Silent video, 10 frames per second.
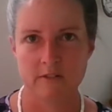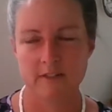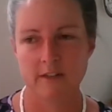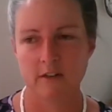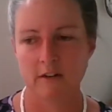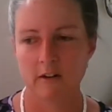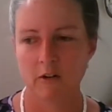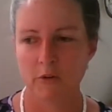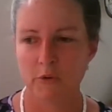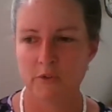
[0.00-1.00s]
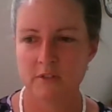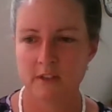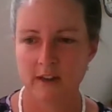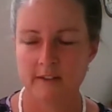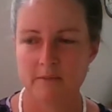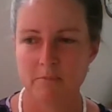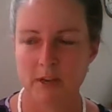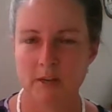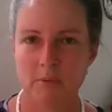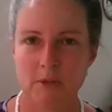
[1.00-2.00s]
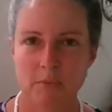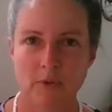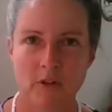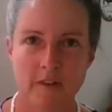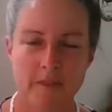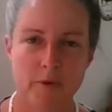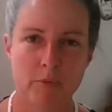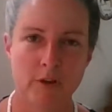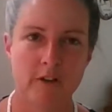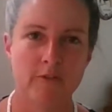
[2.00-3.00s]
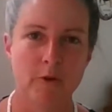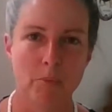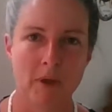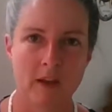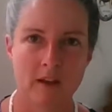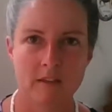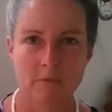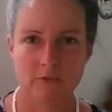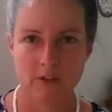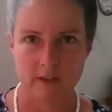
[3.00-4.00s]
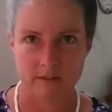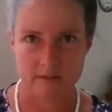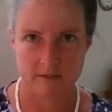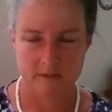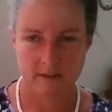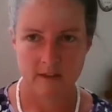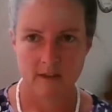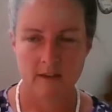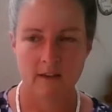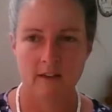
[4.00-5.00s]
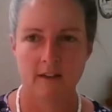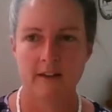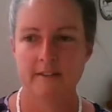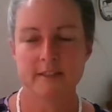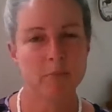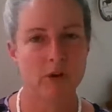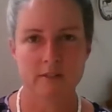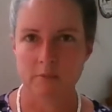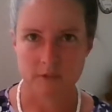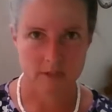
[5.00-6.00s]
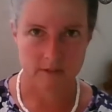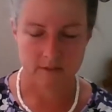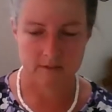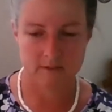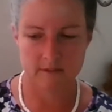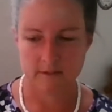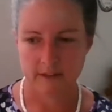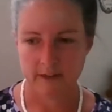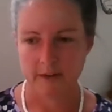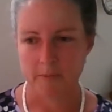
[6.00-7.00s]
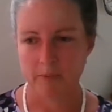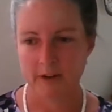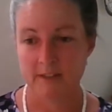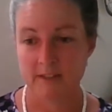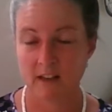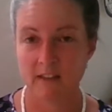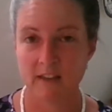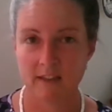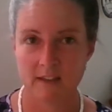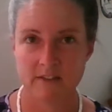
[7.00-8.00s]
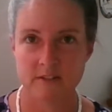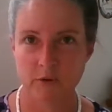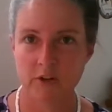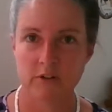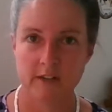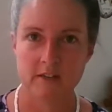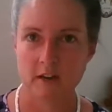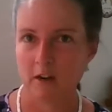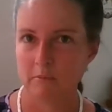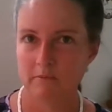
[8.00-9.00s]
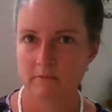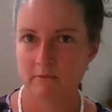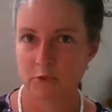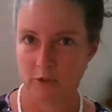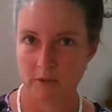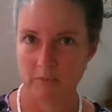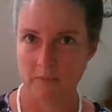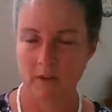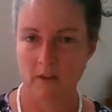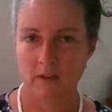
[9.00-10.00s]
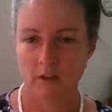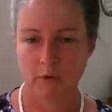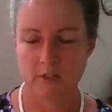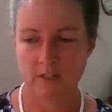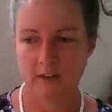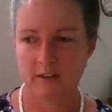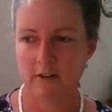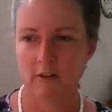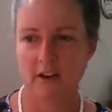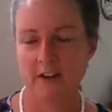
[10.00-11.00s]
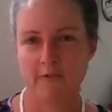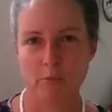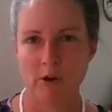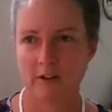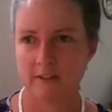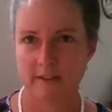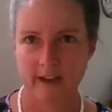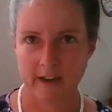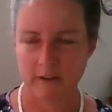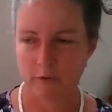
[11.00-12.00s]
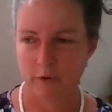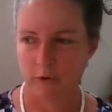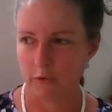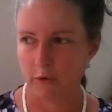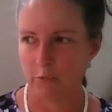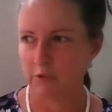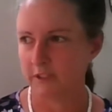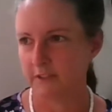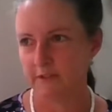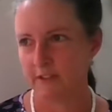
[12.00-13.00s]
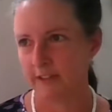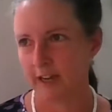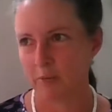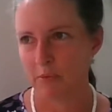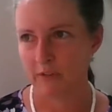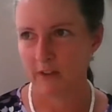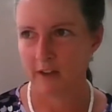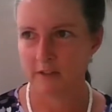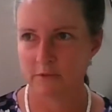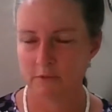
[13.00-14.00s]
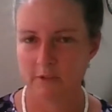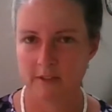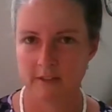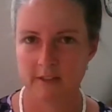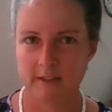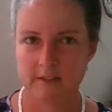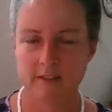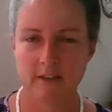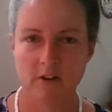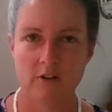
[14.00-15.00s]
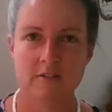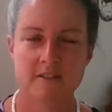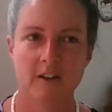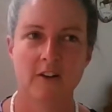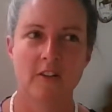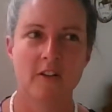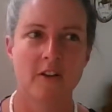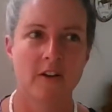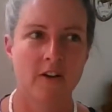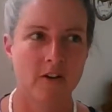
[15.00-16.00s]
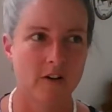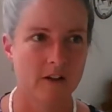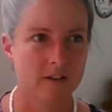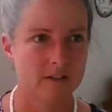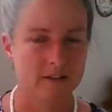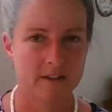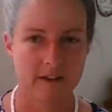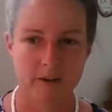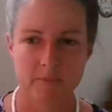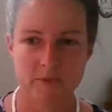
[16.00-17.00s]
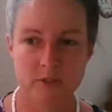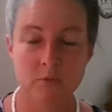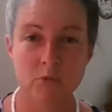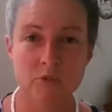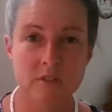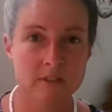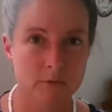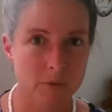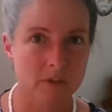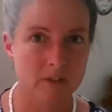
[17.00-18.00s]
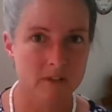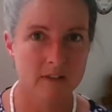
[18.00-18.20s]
Their goal was to get as many people on their platform paying them fees as they possibly could by selling this quit your day job dream. Which, I never bought into that or believed in that. But that's really, they did the hard sell on to mostly women.